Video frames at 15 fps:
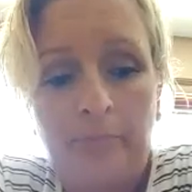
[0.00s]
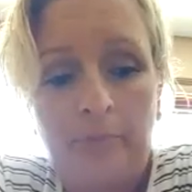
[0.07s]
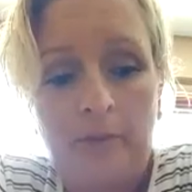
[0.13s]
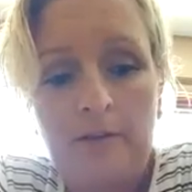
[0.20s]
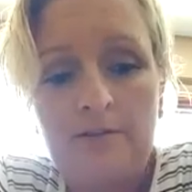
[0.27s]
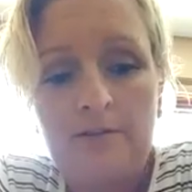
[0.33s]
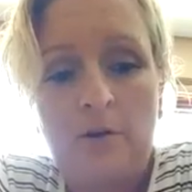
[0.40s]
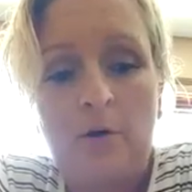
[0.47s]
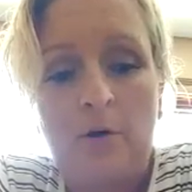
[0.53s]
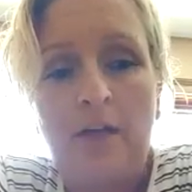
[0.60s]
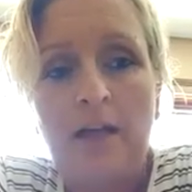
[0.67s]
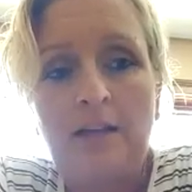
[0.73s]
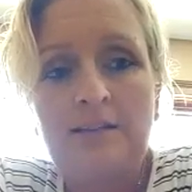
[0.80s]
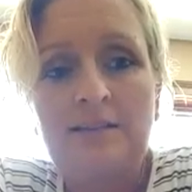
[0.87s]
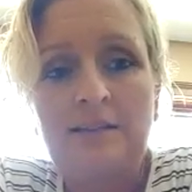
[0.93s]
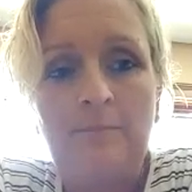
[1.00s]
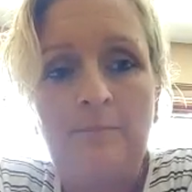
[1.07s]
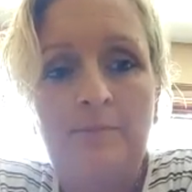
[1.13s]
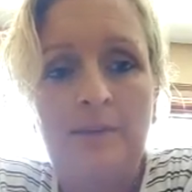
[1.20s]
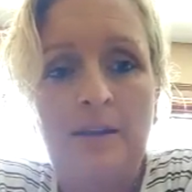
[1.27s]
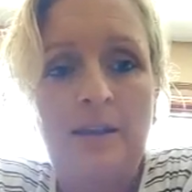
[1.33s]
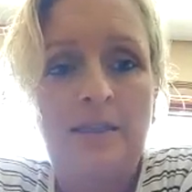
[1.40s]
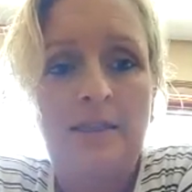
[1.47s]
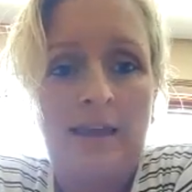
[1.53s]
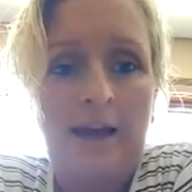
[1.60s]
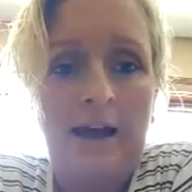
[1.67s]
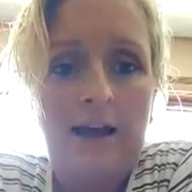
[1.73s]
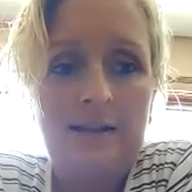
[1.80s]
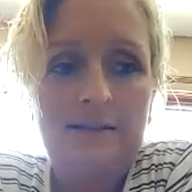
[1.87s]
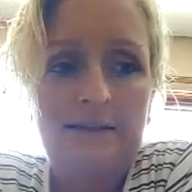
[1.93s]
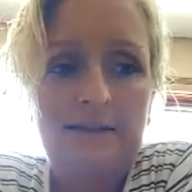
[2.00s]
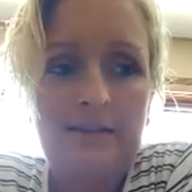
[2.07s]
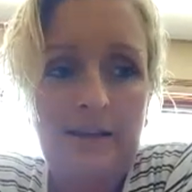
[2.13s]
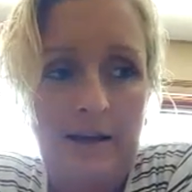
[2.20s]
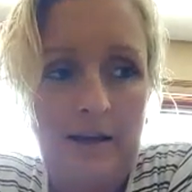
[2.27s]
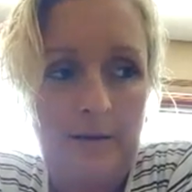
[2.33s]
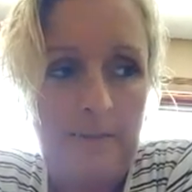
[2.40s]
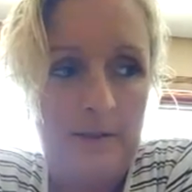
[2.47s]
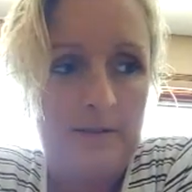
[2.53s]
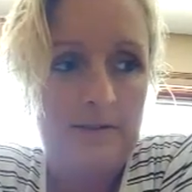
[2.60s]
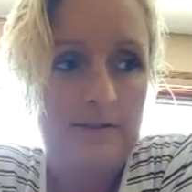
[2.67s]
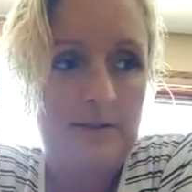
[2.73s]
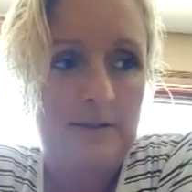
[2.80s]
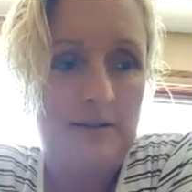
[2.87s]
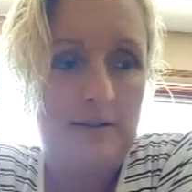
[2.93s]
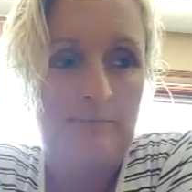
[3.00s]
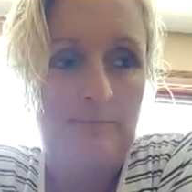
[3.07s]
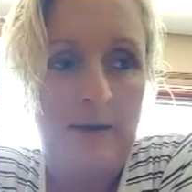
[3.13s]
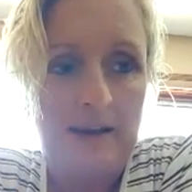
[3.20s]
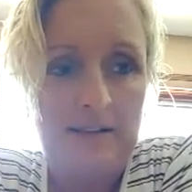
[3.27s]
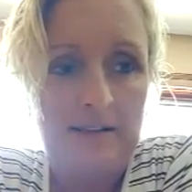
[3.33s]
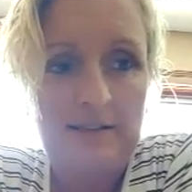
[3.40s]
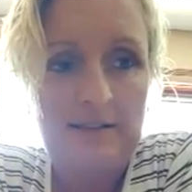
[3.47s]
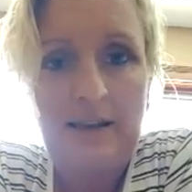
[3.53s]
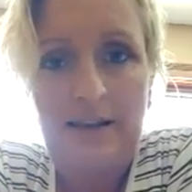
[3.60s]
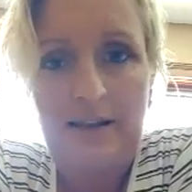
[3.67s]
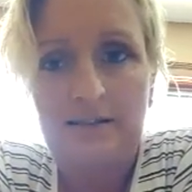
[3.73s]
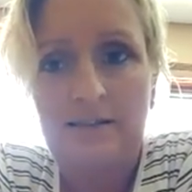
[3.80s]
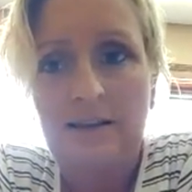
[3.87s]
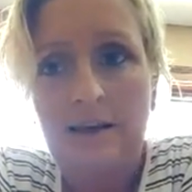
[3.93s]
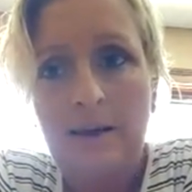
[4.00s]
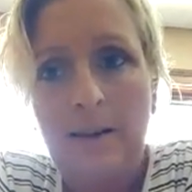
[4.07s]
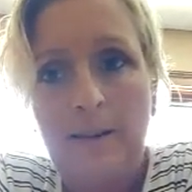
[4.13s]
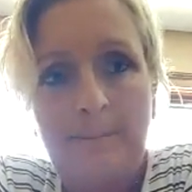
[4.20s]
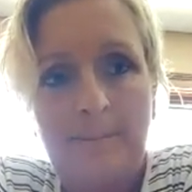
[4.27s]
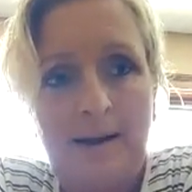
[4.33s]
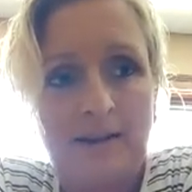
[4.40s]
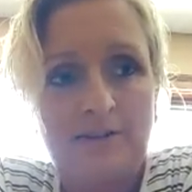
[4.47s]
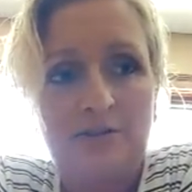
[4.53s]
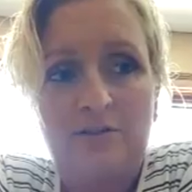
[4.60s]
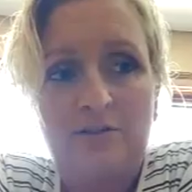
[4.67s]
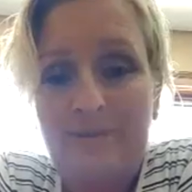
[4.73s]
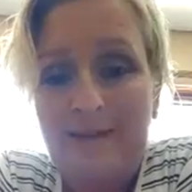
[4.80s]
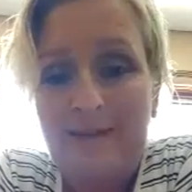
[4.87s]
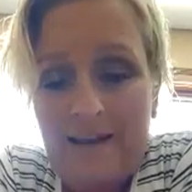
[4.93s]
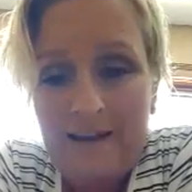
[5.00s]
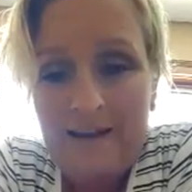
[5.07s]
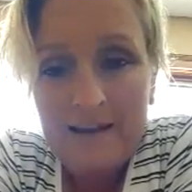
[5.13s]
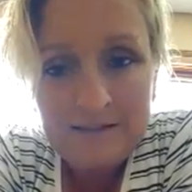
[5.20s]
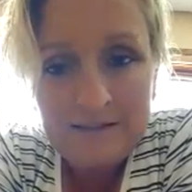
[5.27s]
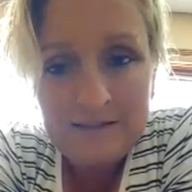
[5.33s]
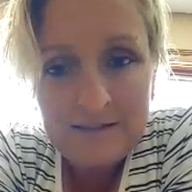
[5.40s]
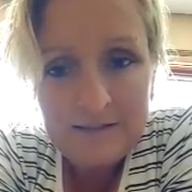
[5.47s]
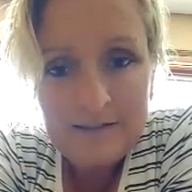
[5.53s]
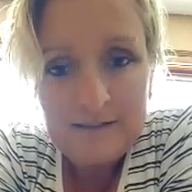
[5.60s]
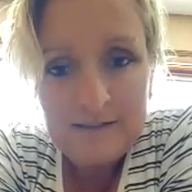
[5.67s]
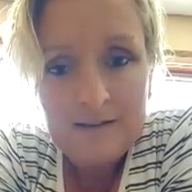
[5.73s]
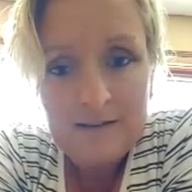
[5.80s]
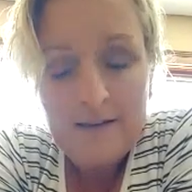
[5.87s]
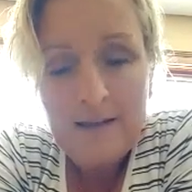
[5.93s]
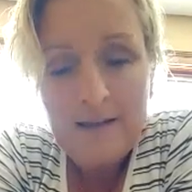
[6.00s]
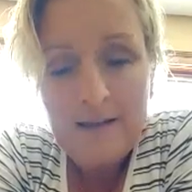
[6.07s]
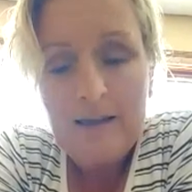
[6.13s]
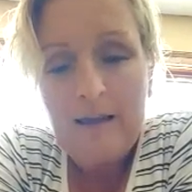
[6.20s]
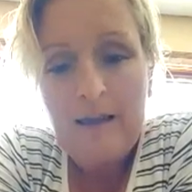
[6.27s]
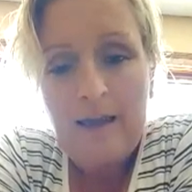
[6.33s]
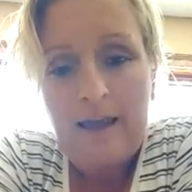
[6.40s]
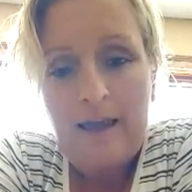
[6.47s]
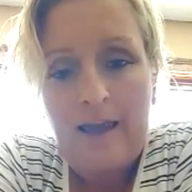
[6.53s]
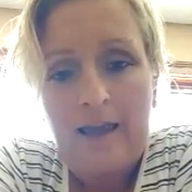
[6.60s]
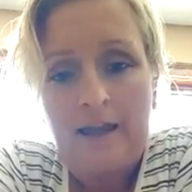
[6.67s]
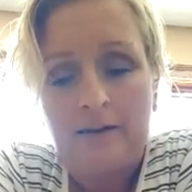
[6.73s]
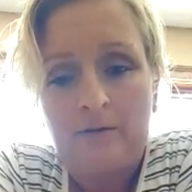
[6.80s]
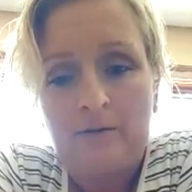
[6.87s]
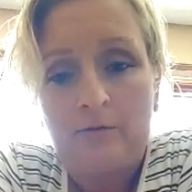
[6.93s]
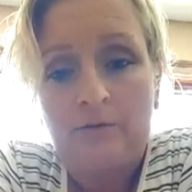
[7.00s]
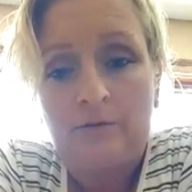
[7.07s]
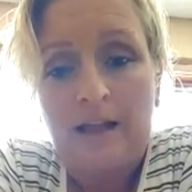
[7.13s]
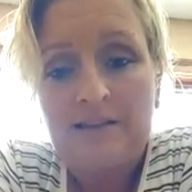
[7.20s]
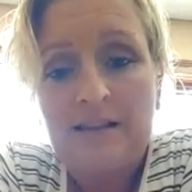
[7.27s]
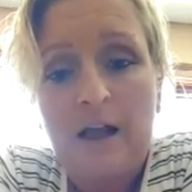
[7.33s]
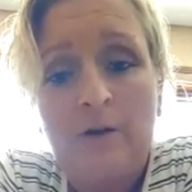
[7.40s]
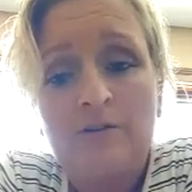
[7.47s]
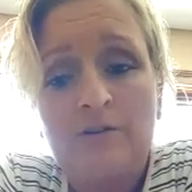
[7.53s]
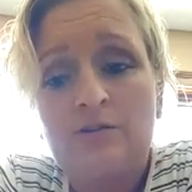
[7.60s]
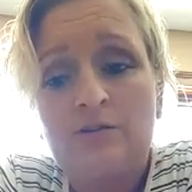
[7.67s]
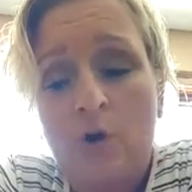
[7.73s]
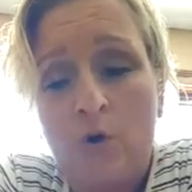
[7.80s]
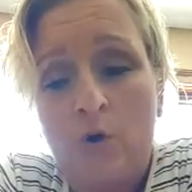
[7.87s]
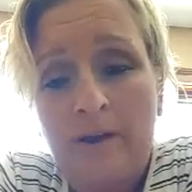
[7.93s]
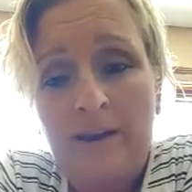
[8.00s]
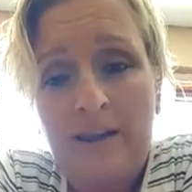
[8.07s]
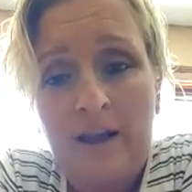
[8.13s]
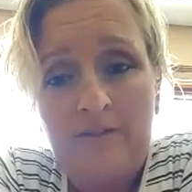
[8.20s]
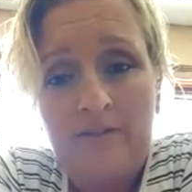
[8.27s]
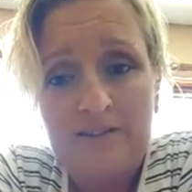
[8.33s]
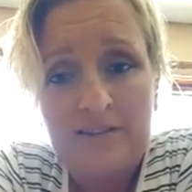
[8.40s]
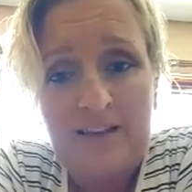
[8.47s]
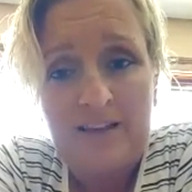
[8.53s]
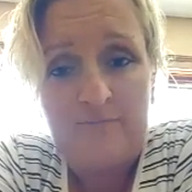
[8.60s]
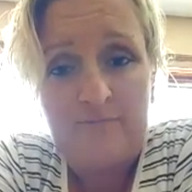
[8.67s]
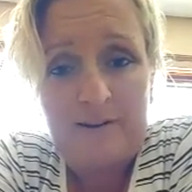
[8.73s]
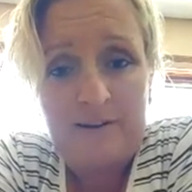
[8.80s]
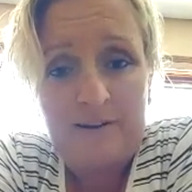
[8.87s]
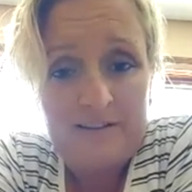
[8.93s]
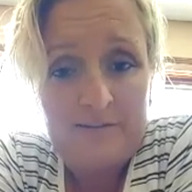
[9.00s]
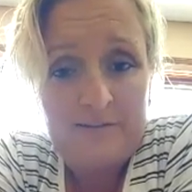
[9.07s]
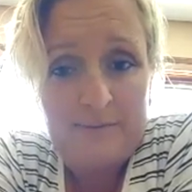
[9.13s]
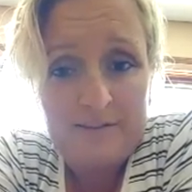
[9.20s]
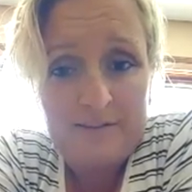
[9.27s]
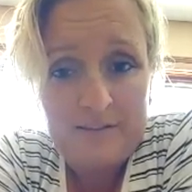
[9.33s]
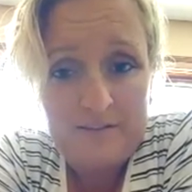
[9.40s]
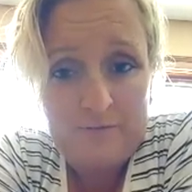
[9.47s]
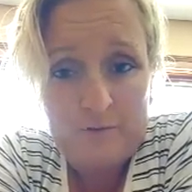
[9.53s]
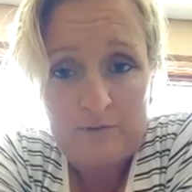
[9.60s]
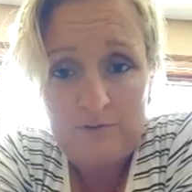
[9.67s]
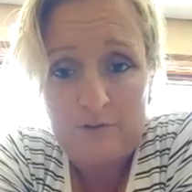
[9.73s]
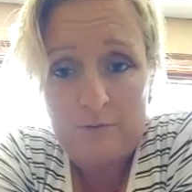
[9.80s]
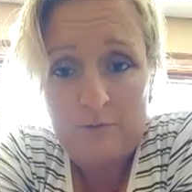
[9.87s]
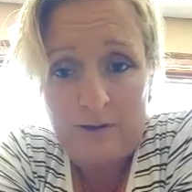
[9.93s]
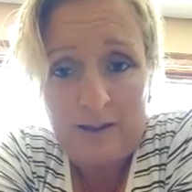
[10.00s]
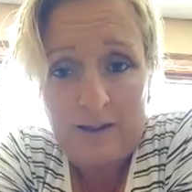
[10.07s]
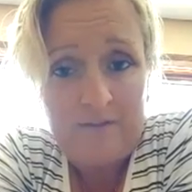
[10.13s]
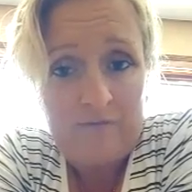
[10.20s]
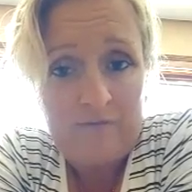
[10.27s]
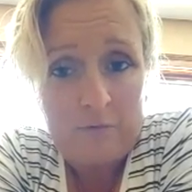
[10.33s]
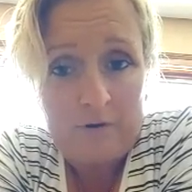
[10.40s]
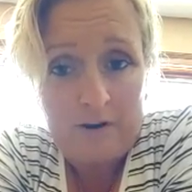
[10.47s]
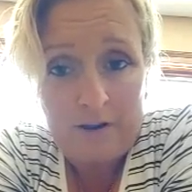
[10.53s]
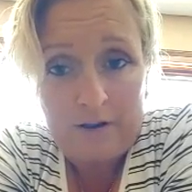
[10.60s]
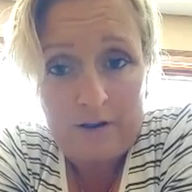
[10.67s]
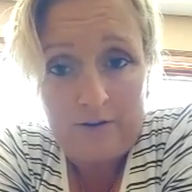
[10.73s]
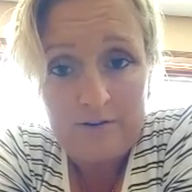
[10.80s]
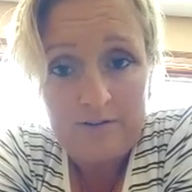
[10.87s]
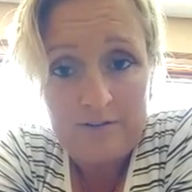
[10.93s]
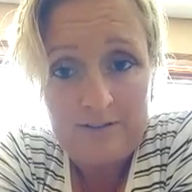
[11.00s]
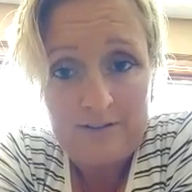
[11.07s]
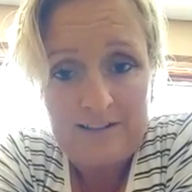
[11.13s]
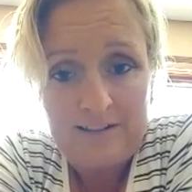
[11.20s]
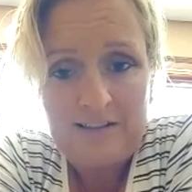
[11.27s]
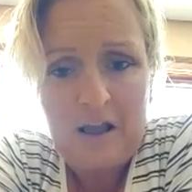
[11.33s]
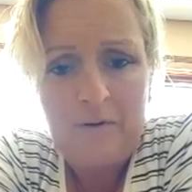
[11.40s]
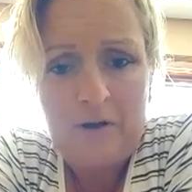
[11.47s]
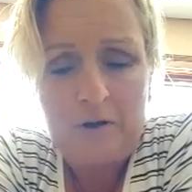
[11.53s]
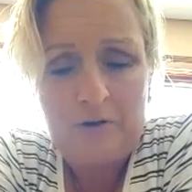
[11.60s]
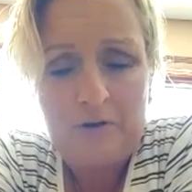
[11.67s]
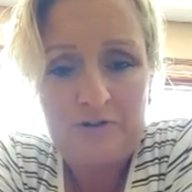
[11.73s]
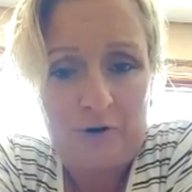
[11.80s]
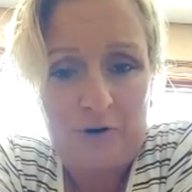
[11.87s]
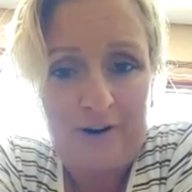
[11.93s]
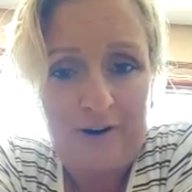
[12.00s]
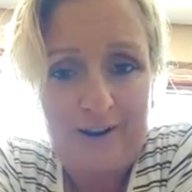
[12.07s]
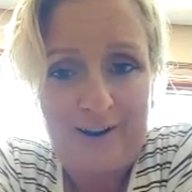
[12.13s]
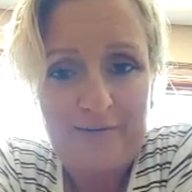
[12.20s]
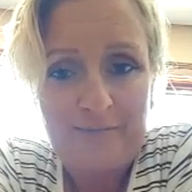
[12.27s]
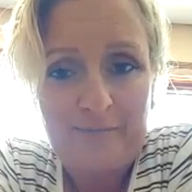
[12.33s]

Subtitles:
So that's something that it's basic. It's back to the beginnings. And that's how so many of us that have been in this business for 3-4 years, that's how we all started.